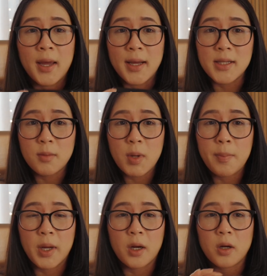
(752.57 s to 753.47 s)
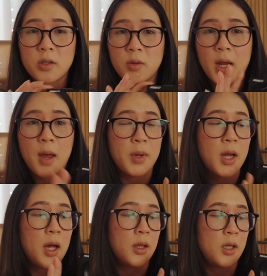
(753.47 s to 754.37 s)
It's a little bit bigger, so it can be
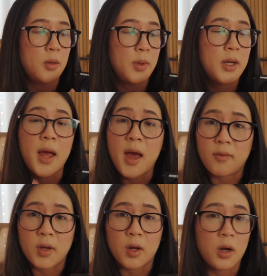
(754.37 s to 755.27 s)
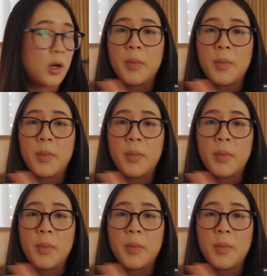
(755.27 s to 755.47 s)
a little bit heavier,